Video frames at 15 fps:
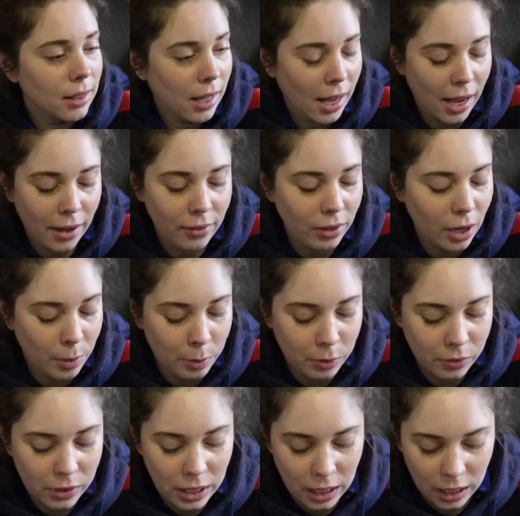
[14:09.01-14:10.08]
I have a cup of
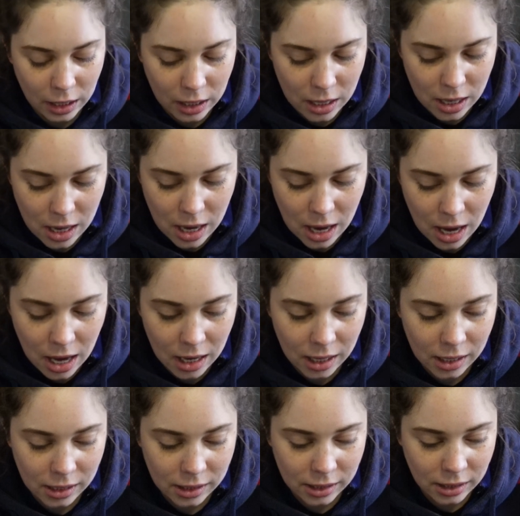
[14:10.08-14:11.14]
tea
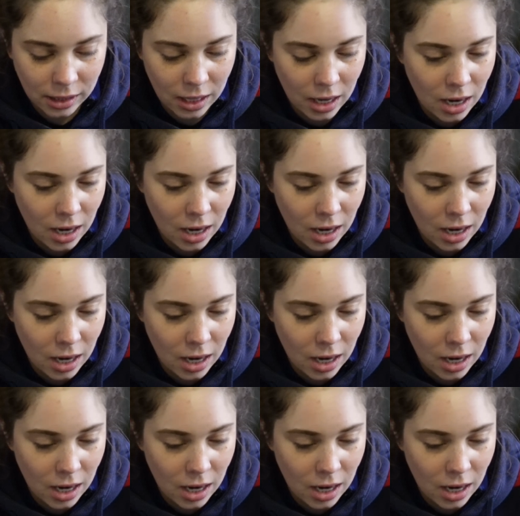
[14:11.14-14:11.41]
and